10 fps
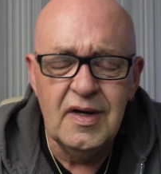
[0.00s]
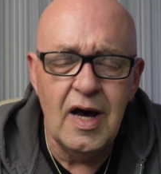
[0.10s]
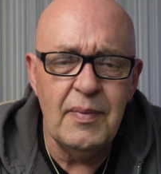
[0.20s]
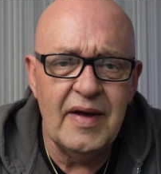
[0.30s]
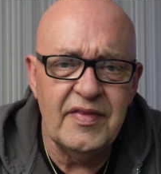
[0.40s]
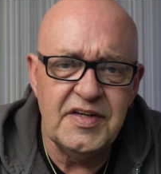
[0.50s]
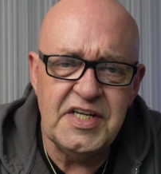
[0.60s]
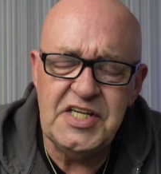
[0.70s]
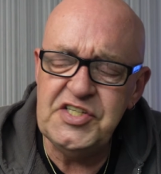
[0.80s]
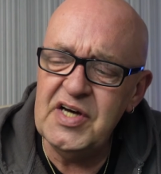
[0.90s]
about the
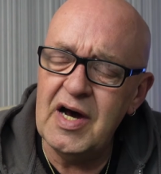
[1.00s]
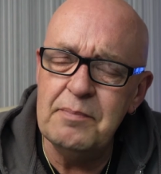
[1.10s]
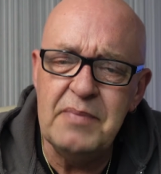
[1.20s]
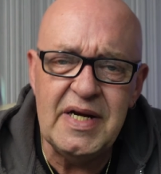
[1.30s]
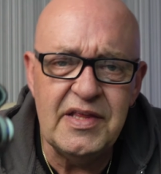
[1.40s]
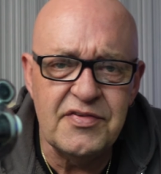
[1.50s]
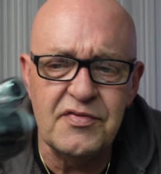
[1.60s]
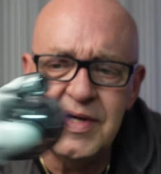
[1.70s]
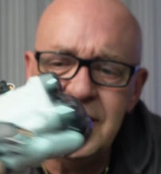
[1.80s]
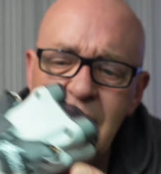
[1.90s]
DJI MINI
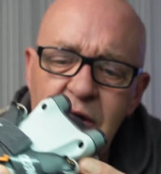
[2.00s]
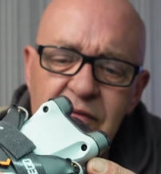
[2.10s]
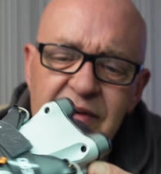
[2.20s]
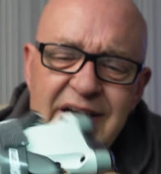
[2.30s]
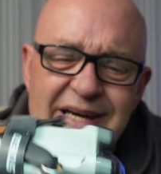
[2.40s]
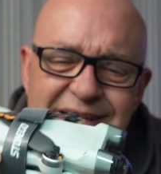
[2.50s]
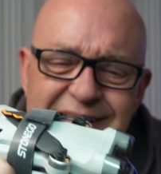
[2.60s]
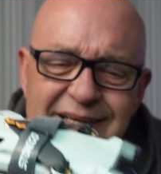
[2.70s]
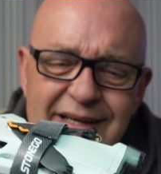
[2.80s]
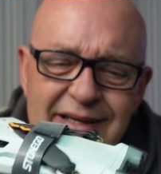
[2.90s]
3
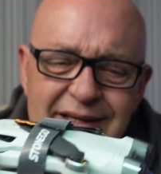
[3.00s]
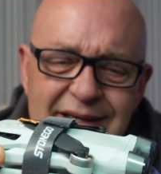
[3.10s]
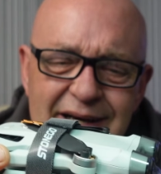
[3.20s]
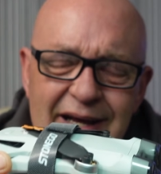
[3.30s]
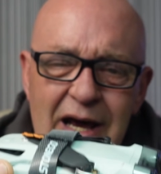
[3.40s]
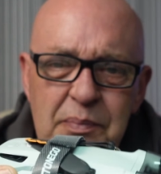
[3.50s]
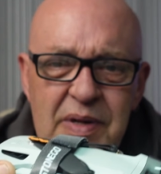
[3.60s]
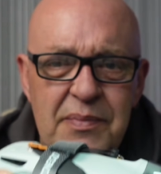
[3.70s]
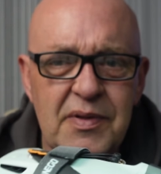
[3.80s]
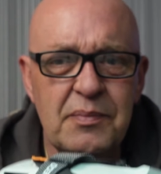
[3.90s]
overheating and how
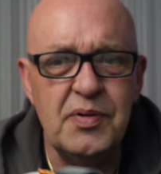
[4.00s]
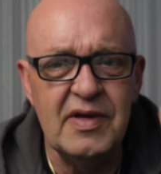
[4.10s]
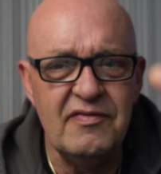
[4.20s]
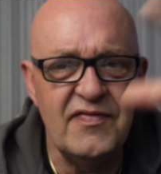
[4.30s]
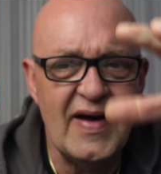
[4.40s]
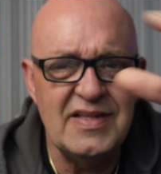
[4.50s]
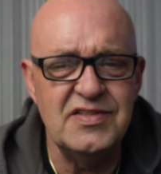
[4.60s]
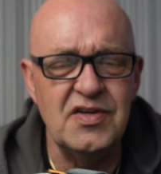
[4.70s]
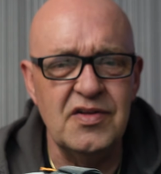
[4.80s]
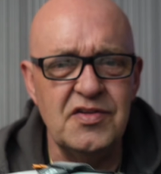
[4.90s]
people are putting
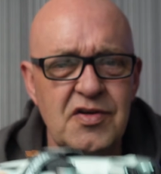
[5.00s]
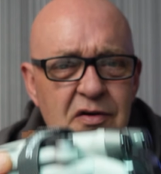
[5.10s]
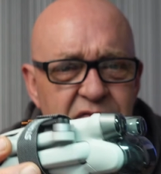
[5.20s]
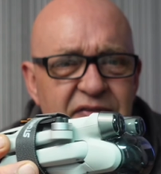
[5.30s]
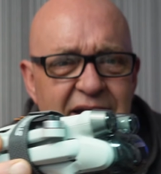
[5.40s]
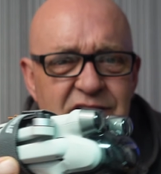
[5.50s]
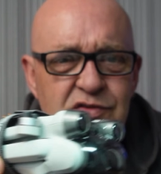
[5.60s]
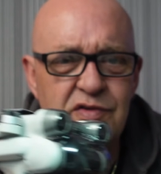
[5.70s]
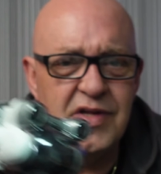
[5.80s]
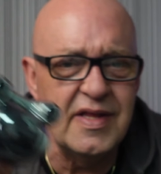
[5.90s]
fans on the top,
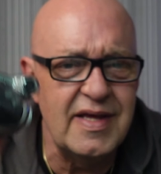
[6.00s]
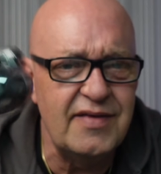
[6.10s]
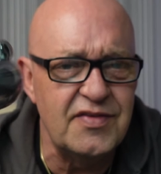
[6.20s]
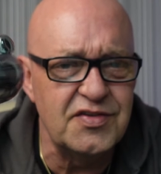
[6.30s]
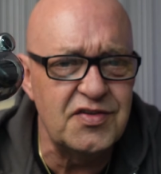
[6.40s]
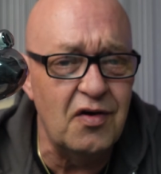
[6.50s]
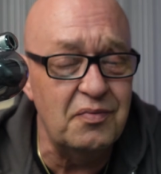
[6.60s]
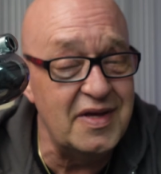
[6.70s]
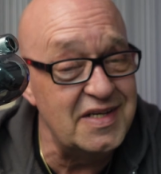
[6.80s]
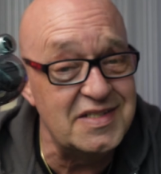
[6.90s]
fans underneath to
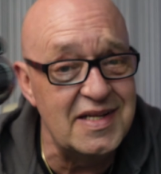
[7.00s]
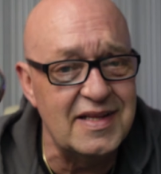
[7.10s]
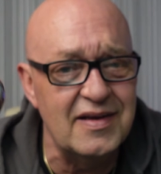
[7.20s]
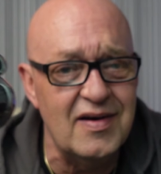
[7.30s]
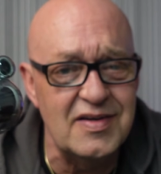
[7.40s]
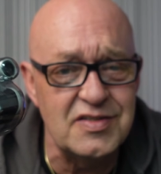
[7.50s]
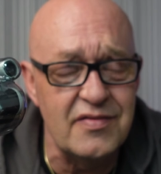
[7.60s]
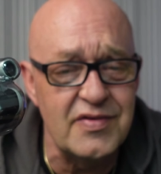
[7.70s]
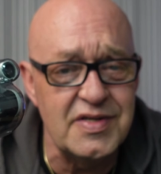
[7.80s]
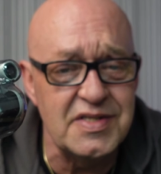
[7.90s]
stop these little guys
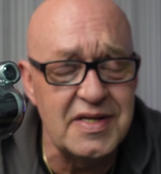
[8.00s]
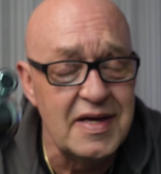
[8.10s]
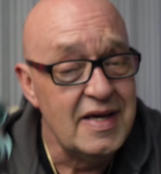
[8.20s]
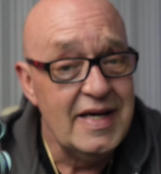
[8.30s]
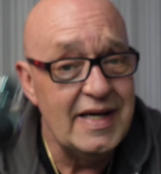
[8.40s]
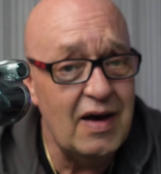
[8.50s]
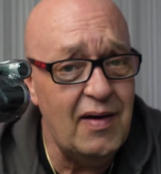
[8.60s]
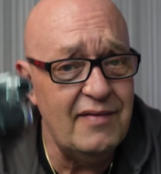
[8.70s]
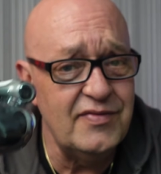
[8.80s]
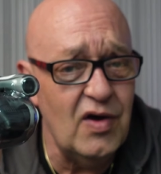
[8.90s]
overheating.
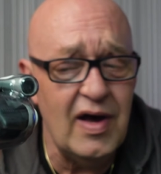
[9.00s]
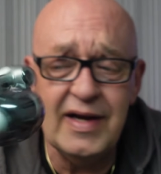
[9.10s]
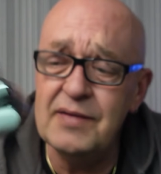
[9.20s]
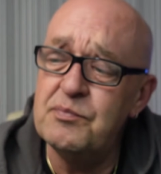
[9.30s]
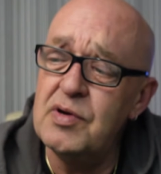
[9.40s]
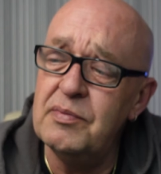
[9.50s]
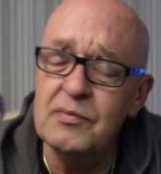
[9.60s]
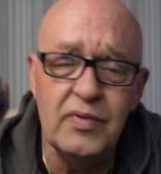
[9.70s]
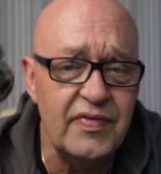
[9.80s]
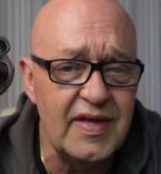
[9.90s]
Now I've not had a
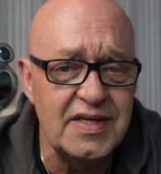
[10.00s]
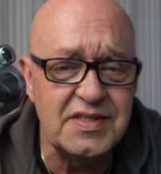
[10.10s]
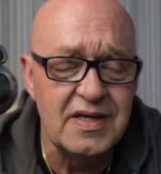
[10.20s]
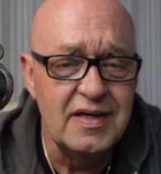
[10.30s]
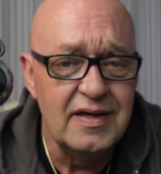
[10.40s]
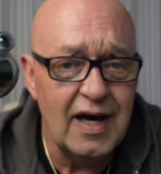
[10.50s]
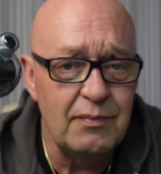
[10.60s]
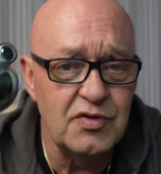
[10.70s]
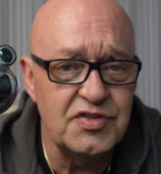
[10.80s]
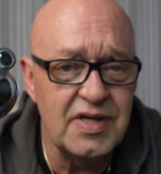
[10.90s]
problem with this, I
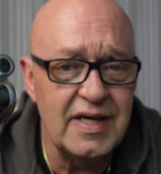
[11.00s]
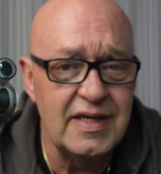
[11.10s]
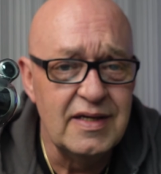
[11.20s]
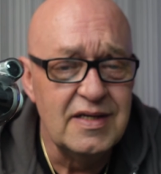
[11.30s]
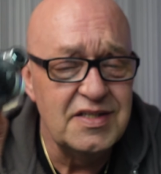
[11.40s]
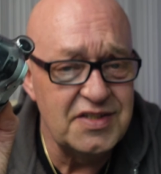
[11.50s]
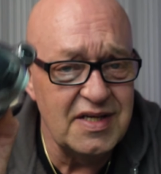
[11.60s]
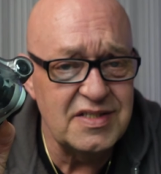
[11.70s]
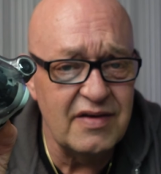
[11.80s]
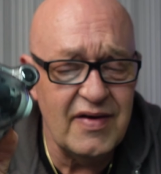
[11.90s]
must say,
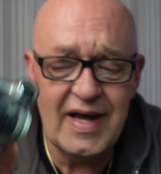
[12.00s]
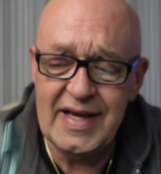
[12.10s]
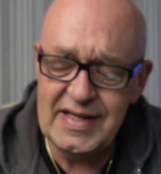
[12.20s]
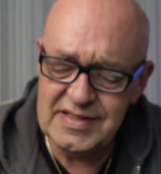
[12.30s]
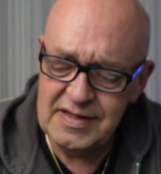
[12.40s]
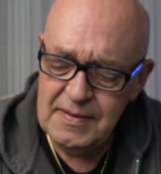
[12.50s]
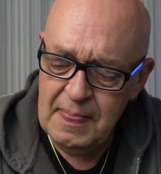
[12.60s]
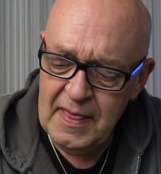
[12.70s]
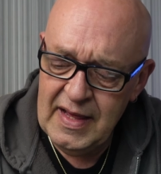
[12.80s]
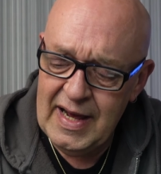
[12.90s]
since I've had it.
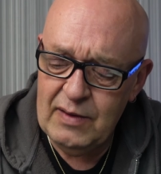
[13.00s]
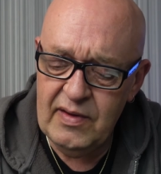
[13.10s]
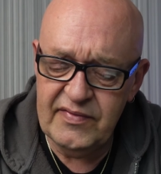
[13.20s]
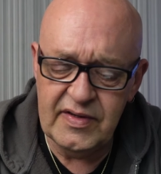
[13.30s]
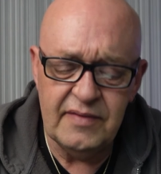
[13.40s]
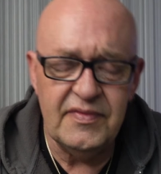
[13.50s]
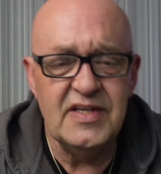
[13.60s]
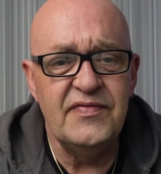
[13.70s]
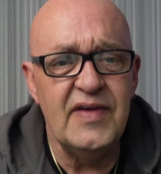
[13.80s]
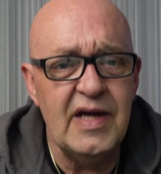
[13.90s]
However,
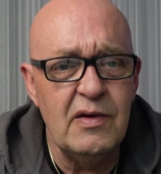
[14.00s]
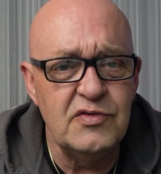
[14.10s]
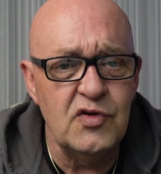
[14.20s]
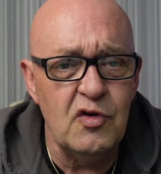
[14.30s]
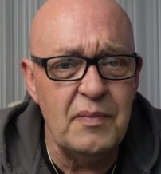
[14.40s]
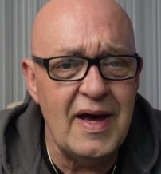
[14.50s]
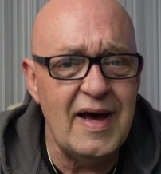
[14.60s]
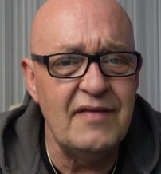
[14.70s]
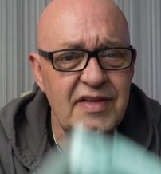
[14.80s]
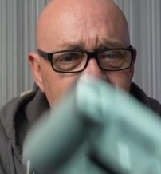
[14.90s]
this video is all
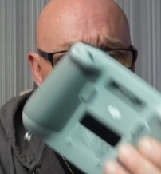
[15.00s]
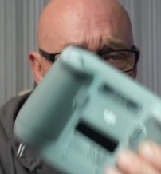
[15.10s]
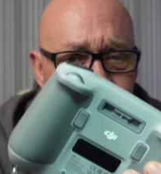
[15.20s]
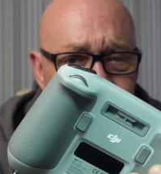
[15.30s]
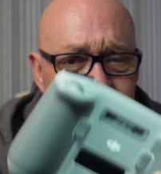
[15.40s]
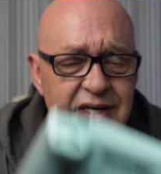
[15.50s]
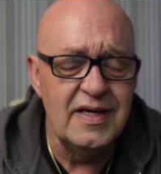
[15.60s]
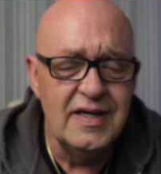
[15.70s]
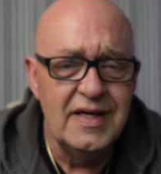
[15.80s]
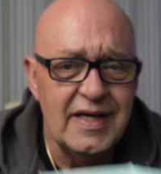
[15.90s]
about the RC
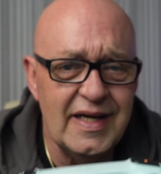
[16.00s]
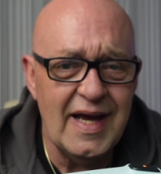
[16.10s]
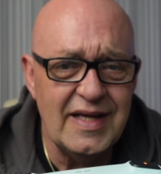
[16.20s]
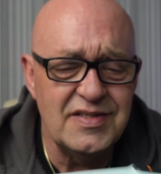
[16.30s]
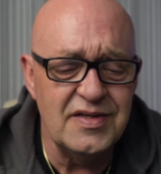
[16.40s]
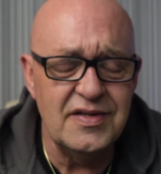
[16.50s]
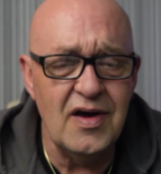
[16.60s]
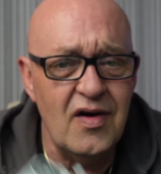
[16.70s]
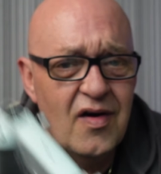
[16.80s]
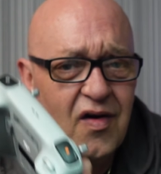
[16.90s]
connected
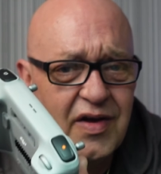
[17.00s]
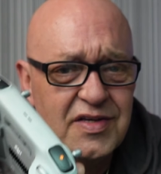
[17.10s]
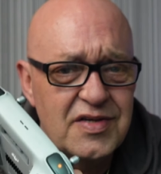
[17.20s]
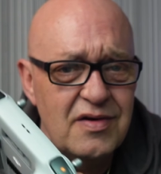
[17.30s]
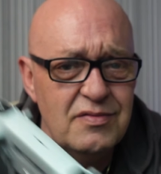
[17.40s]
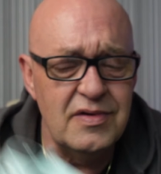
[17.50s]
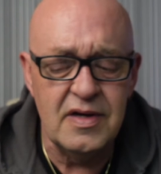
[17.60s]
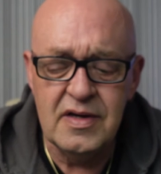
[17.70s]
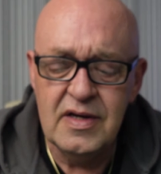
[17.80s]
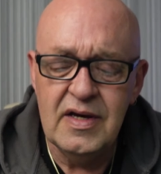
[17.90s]
on its own
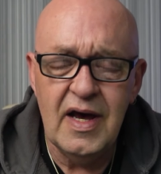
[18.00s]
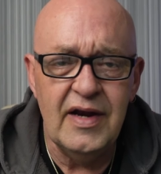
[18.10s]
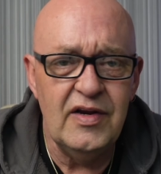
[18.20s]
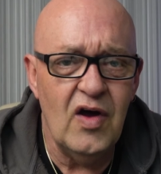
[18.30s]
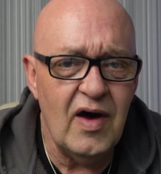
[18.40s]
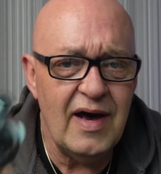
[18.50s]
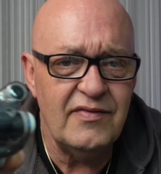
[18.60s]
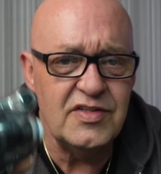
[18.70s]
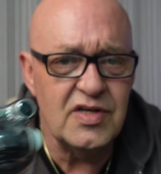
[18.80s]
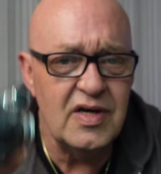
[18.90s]
and not
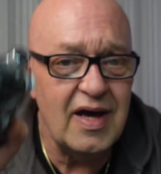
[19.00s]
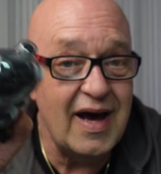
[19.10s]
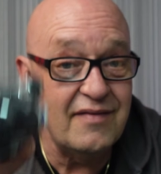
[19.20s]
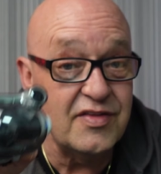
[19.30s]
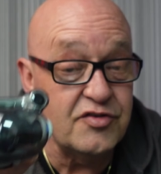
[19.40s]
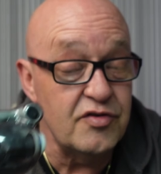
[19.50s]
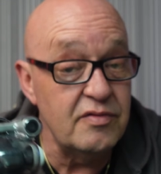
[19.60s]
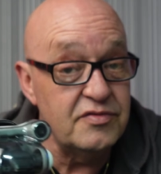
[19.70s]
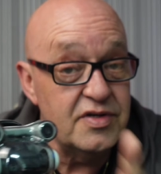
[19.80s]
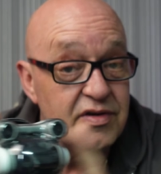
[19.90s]
having to have the
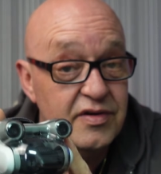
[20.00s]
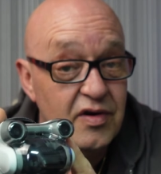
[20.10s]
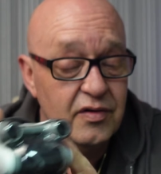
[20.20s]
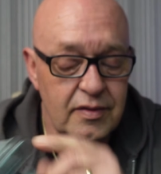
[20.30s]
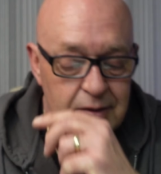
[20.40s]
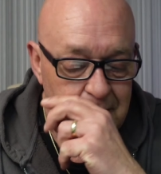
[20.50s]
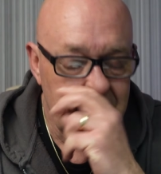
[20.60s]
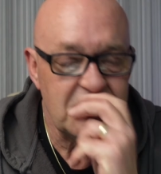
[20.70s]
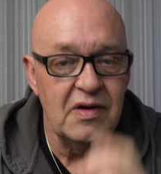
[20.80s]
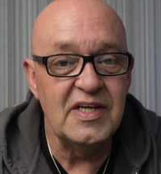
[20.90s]
drone turned on.
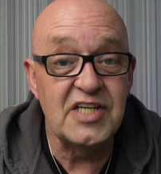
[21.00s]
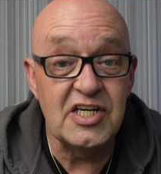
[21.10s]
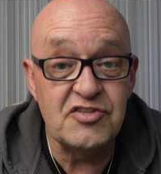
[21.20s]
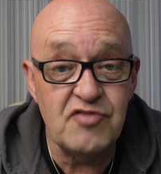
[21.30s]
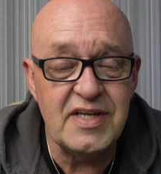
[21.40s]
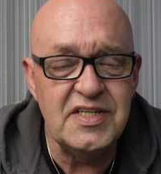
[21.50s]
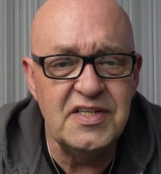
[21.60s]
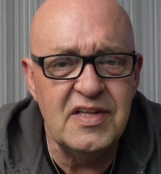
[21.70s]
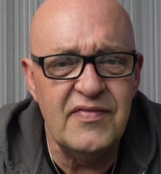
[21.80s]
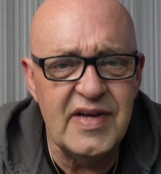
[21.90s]
So let's get straight
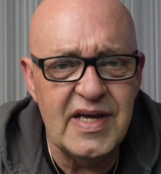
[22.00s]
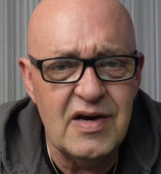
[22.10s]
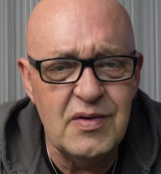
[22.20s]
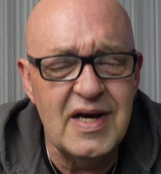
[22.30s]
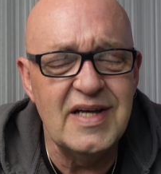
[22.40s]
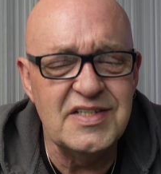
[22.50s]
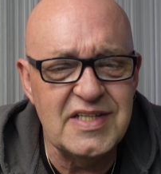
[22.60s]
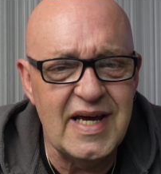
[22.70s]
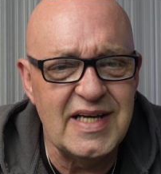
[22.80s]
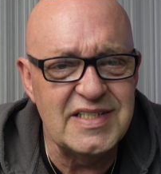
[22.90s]
into the video and
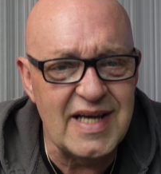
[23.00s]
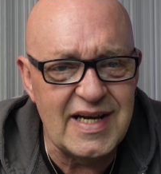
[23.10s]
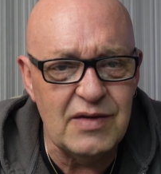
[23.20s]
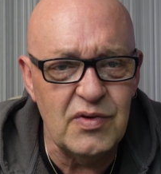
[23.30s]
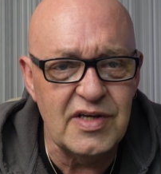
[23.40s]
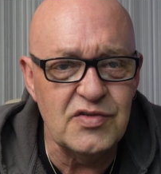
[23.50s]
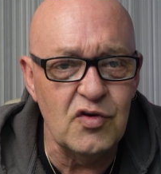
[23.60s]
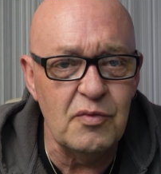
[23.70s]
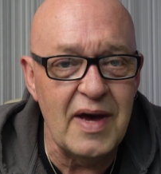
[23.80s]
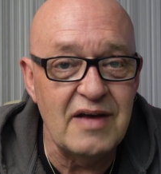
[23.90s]
see exactly what it's
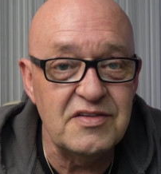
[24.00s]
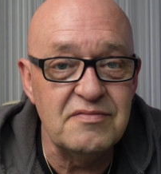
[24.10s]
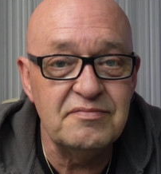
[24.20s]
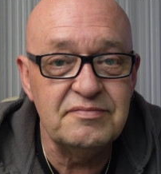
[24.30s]
all about.